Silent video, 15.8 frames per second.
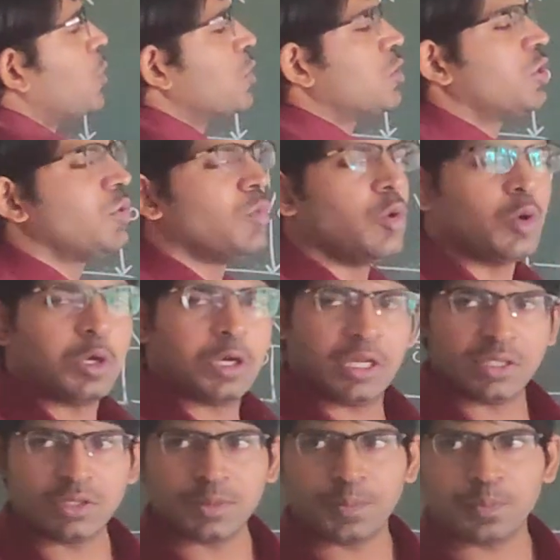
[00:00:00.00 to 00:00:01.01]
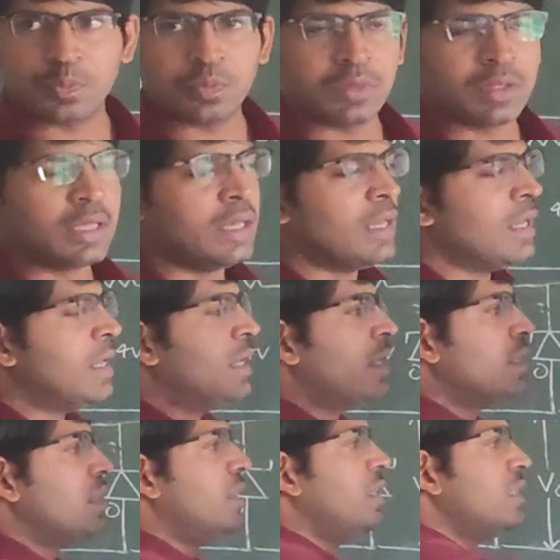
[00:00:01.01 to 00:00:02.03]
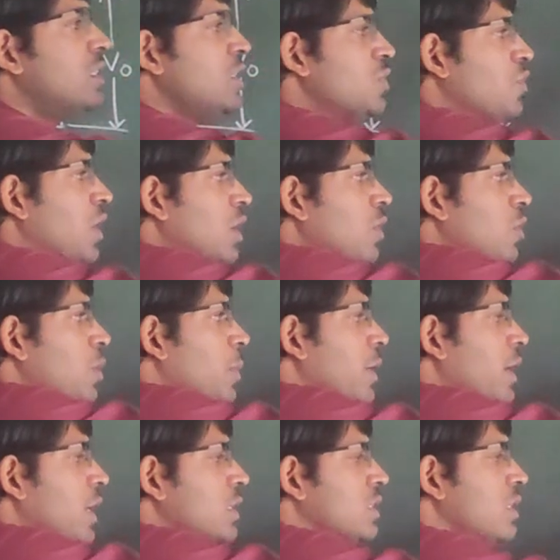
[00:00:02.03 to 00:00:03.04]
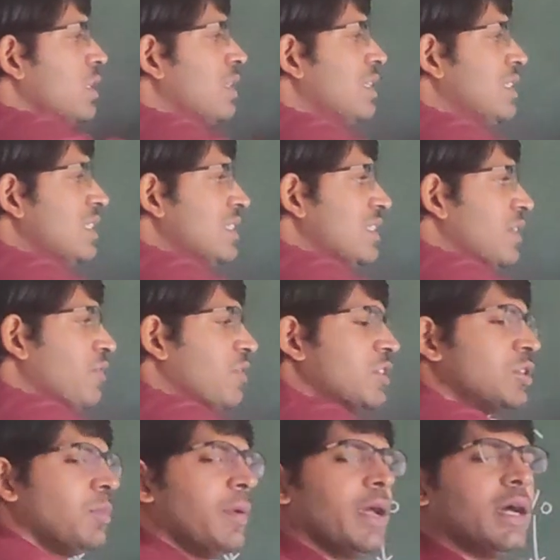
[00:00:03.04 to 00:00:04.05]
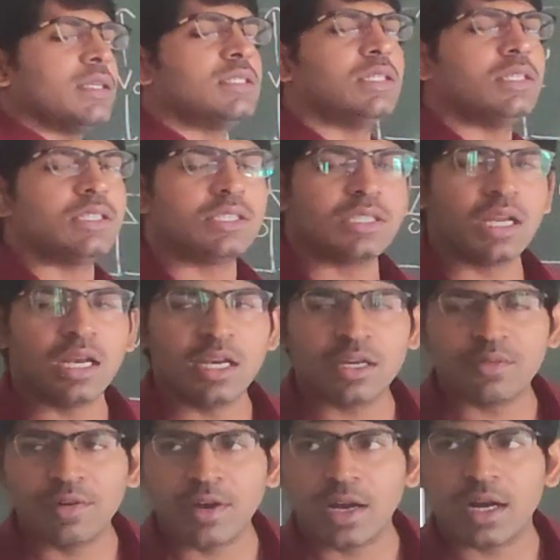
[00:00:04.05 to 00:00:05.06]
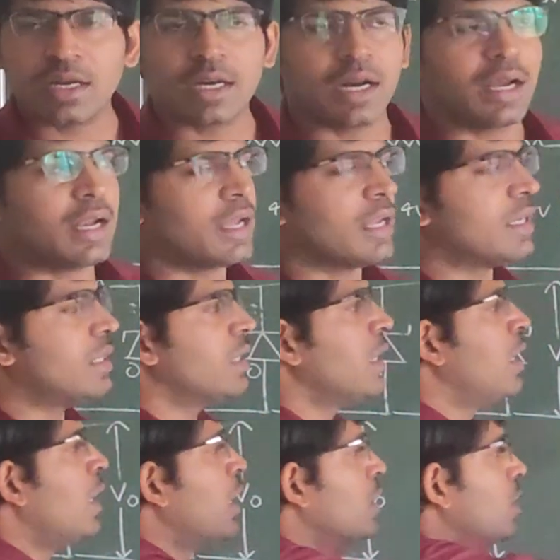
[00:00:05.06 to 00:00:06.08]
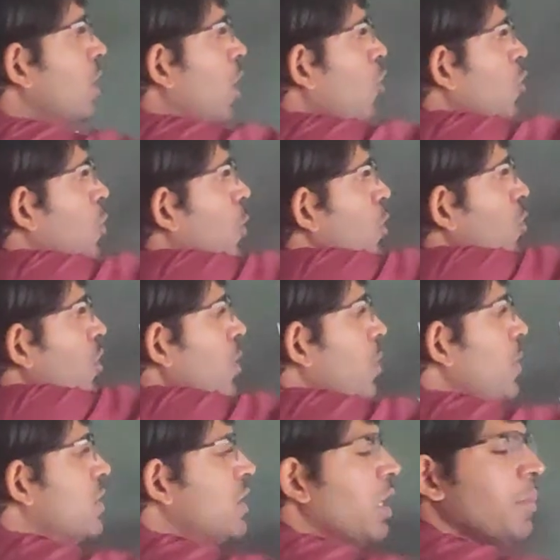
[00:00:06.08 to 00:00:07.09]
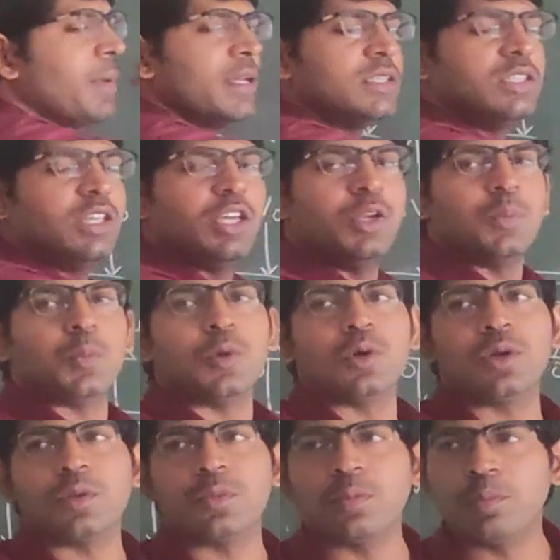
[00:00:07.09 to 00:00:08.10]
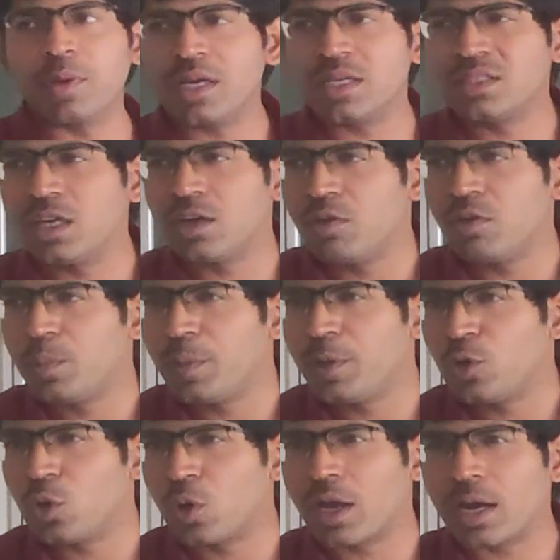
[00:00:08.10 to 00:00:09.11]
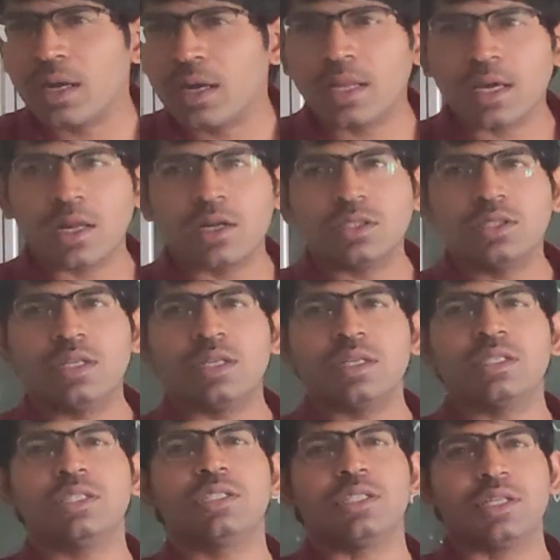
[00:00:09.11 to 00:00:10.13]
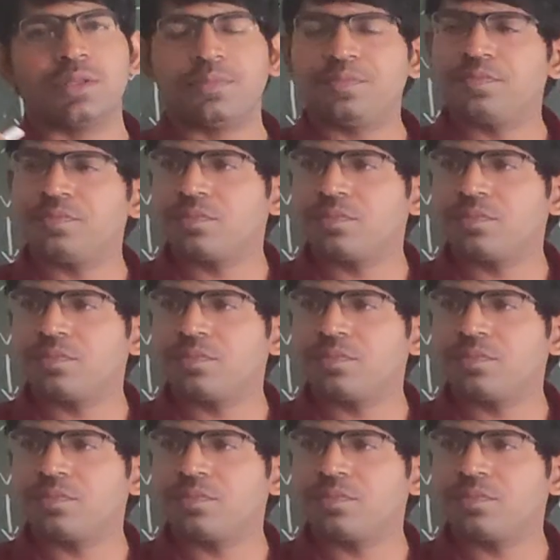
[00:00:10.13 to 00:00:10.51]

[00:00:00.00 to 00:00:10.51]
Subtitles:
positive voltage. This is forward biased, this is reverse biased. Still it will not conduct. The output will be same as the input because there will be no current across the resistor.